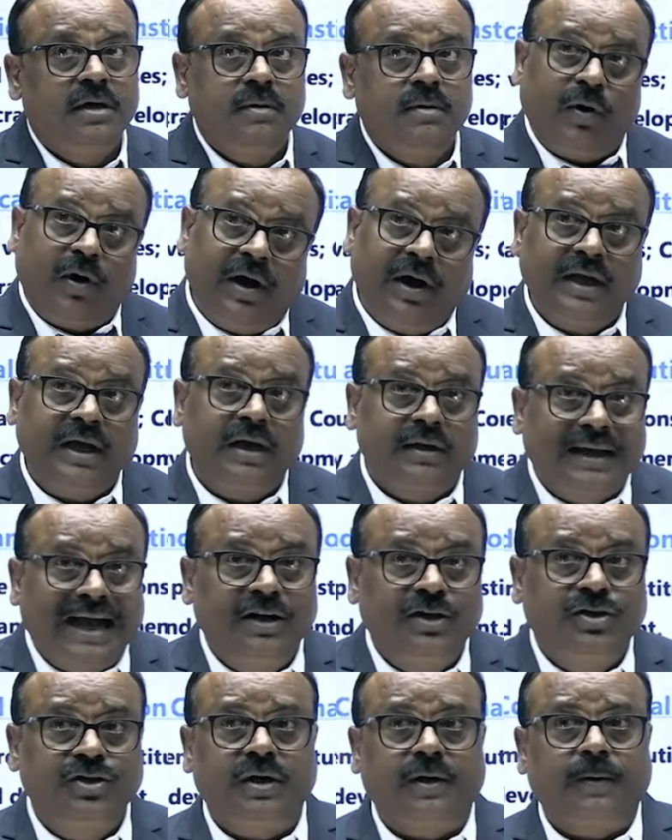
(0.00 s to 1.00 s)
political
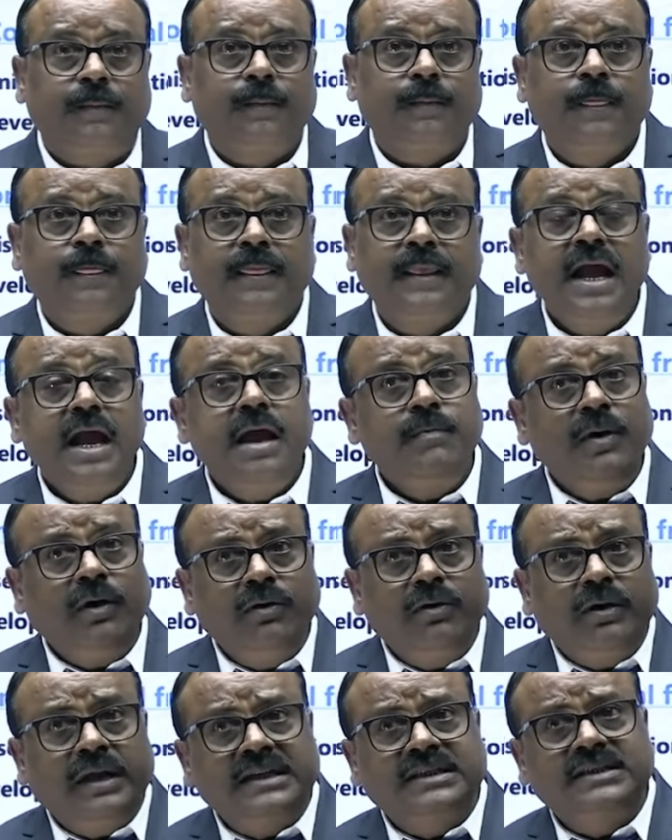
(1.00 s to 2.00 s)
culture,
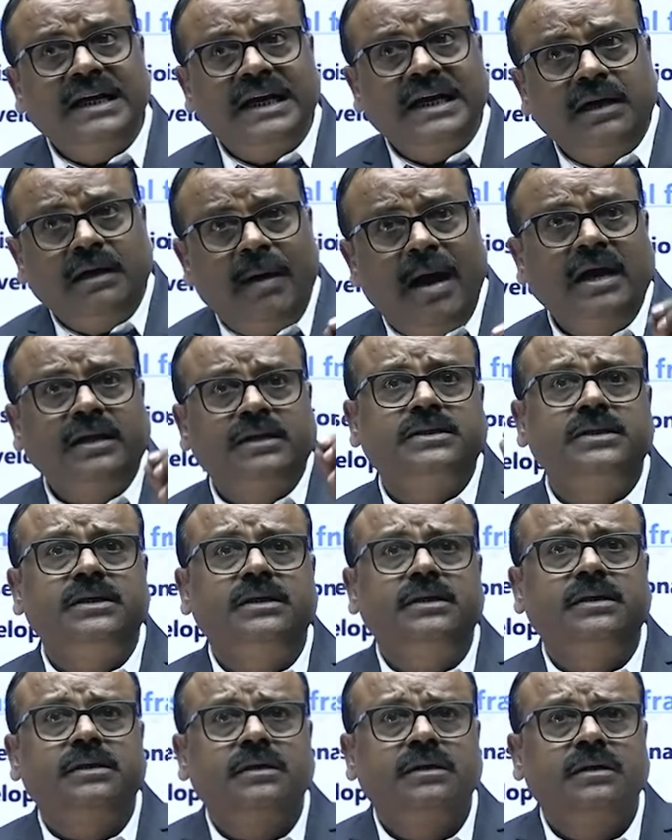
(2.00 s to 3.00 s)
bureaucracy and
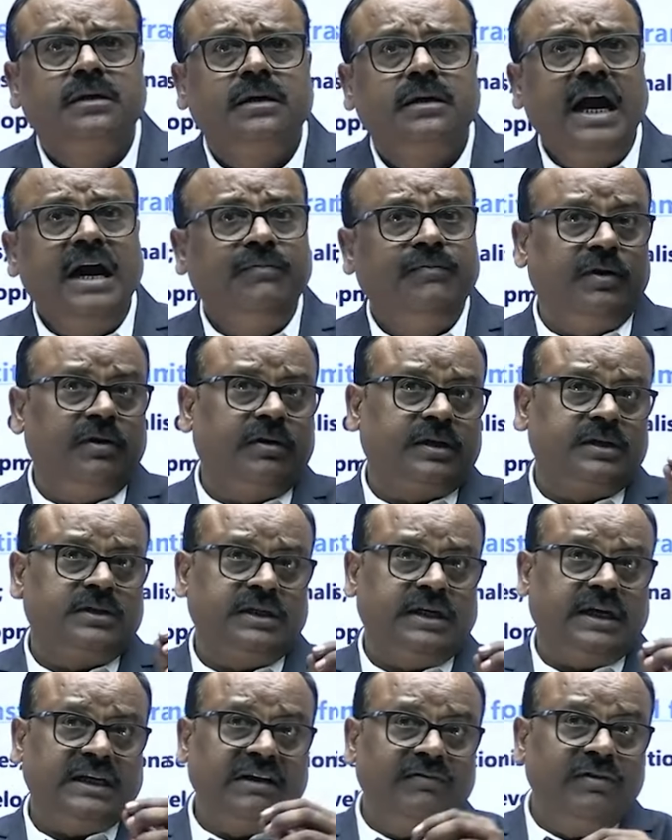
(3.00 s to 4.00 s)
democracy, and bureaucracy
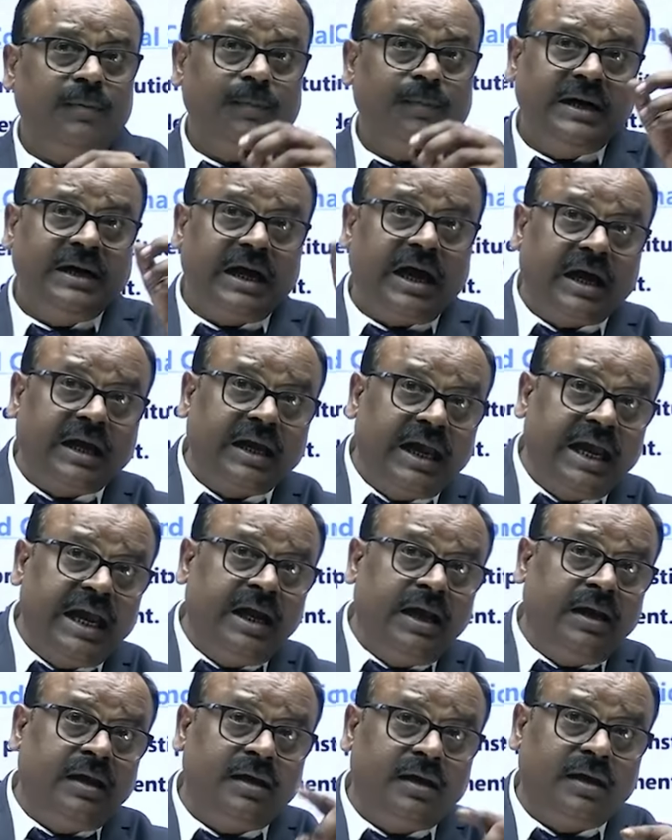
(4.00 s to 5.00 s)
and development,
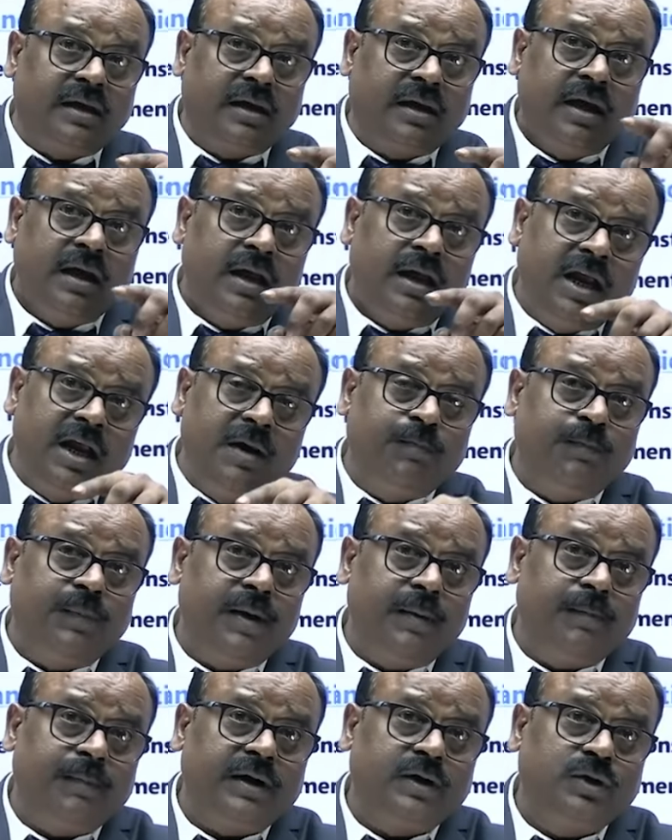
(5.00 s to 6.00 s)
again here in
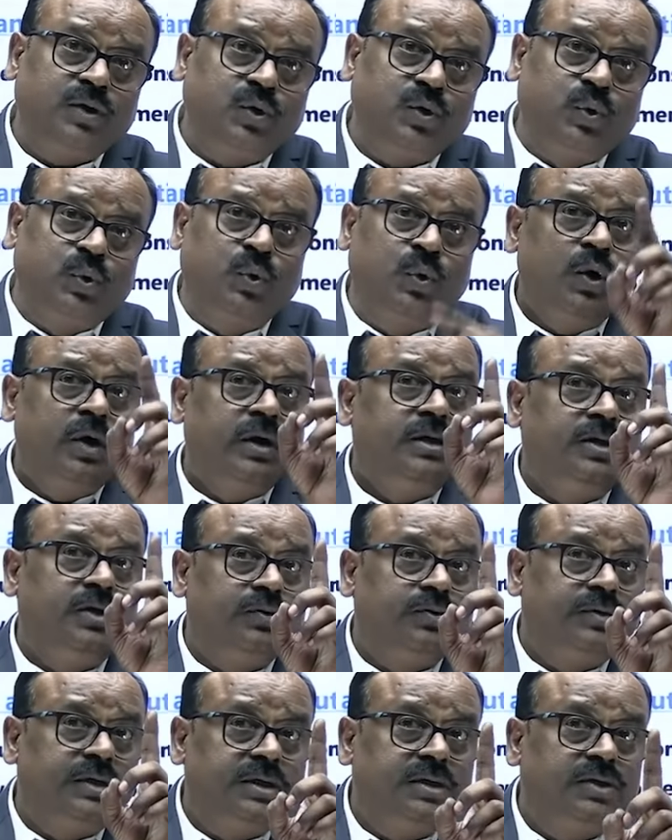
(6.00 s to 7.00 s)
paper 2,
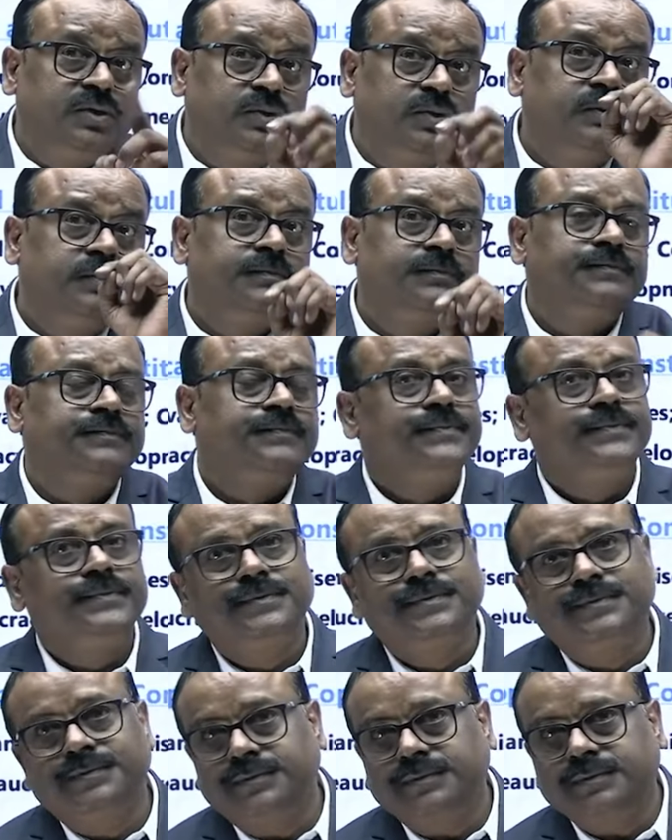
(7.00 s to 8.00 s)
unit 2.
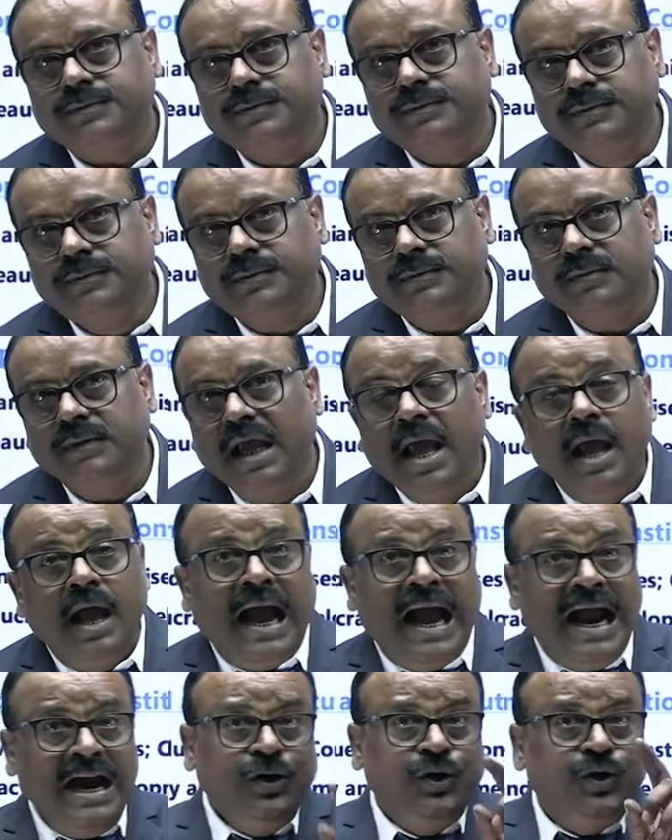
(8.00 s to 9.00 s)

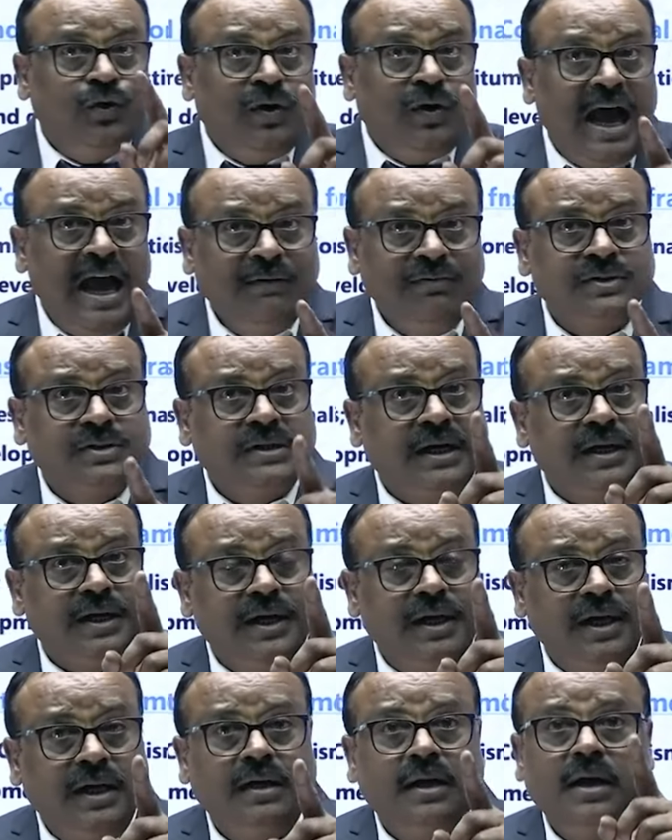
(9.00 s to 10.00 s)
And you have
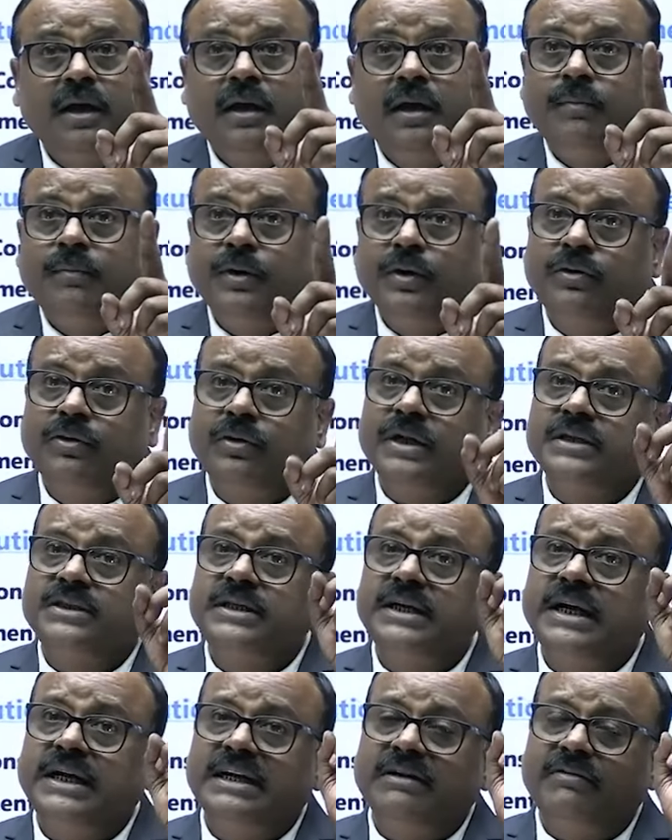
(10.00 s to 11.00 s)
studied
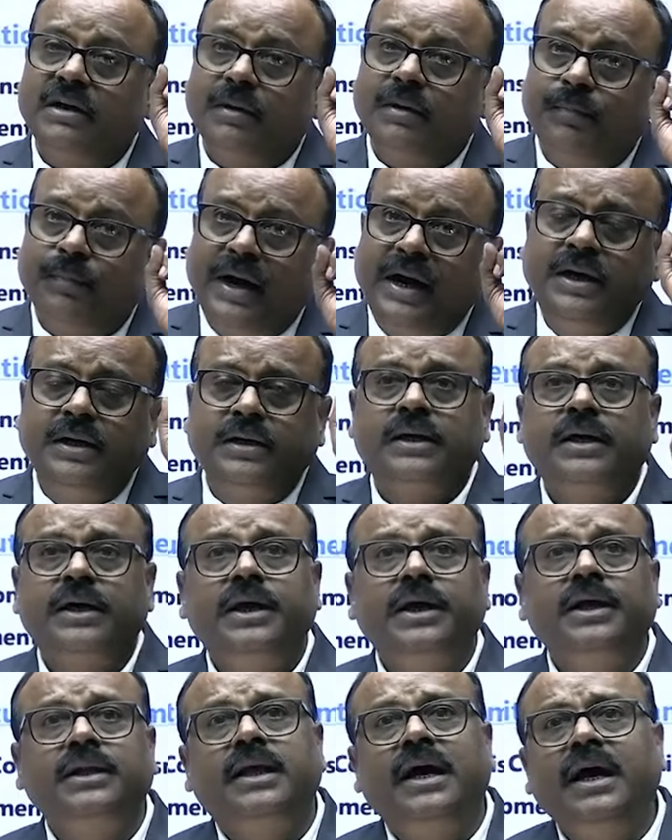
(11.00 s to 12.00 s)
bureaucracy and development
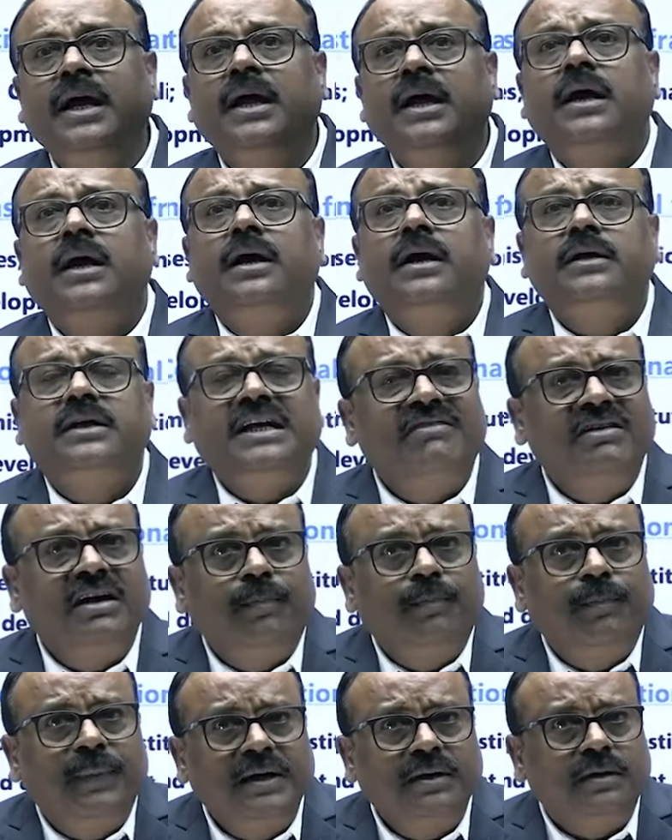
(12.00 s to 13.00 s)
in the
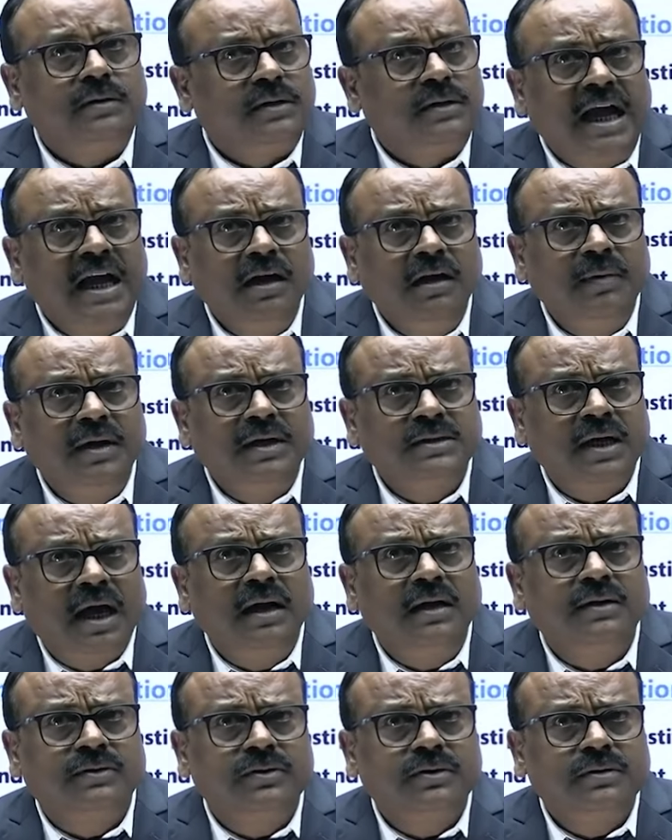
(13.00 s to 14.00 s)
development dynamics
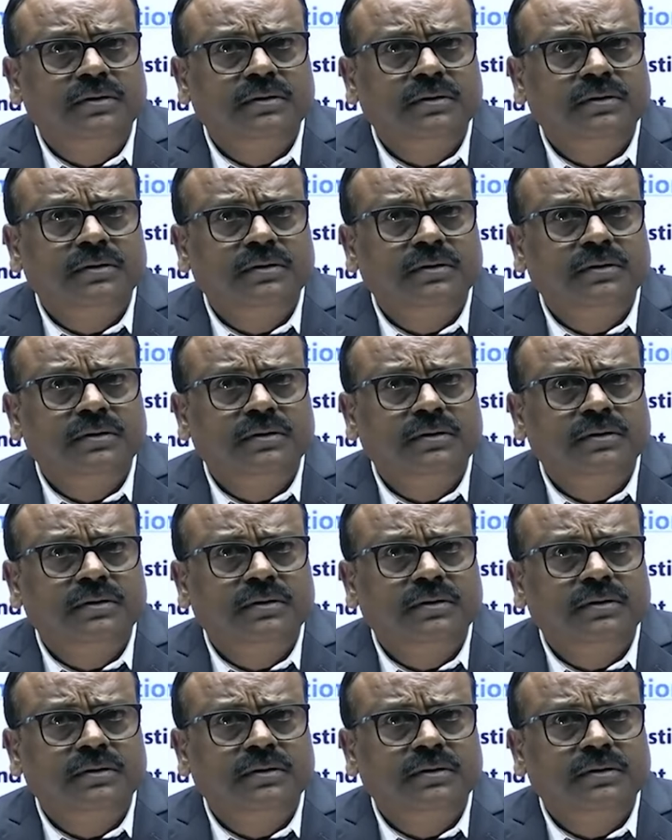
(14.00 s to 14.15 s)
also.